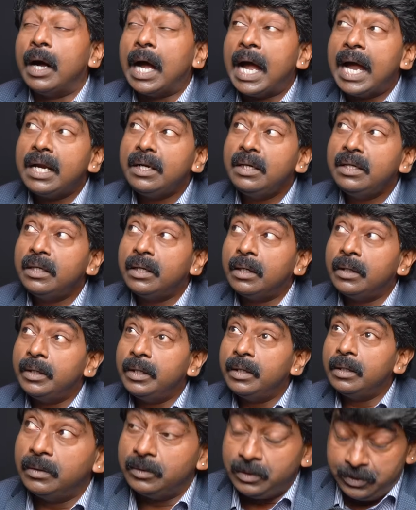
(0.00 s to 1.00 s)
And
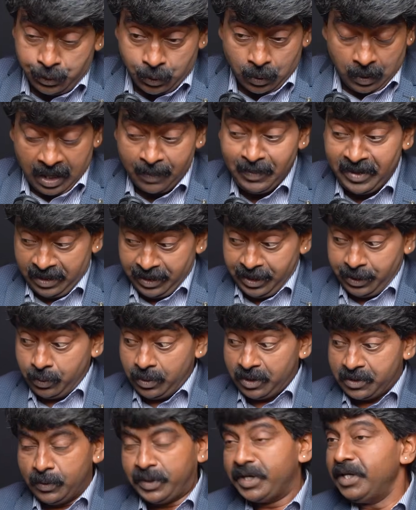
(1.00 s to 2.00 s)
I mean, it
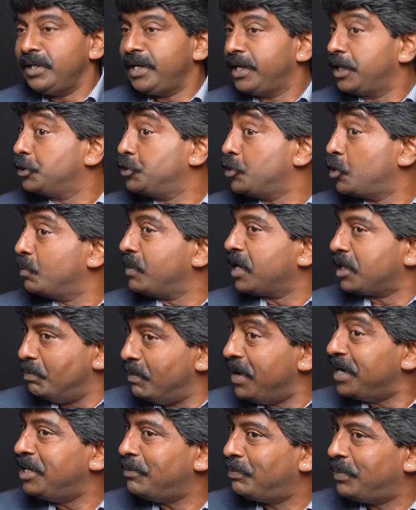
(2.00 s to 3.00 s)
was looking like a joke, but
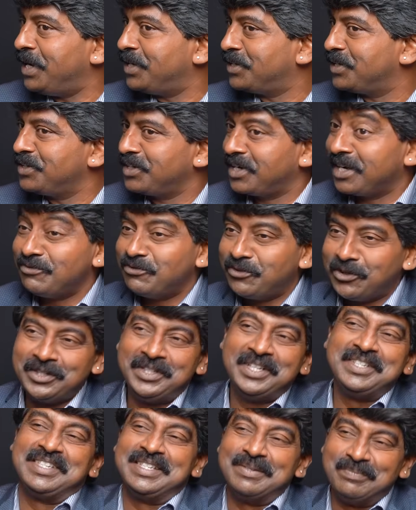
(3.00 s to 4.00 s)
many patients come for
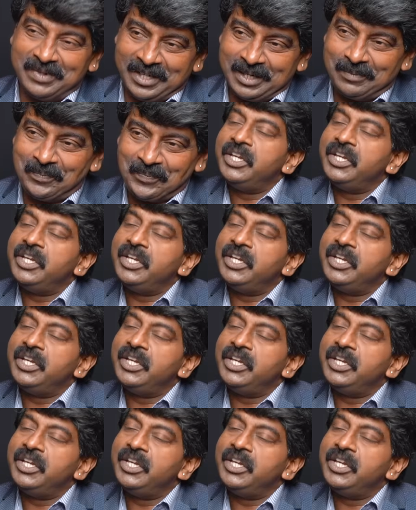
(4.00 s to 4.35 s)
this symptom.